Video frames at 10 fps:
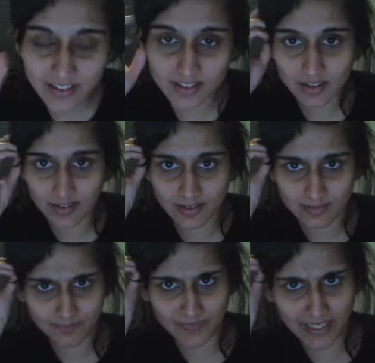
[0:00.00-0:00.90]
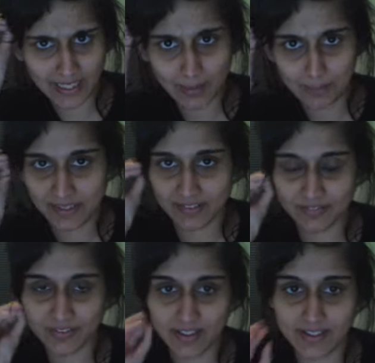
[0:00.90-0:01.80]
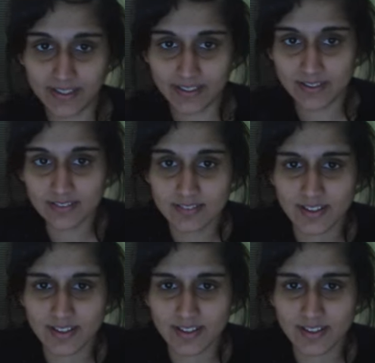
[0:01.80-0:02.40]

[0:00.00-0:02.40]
Yeah, Black Friday.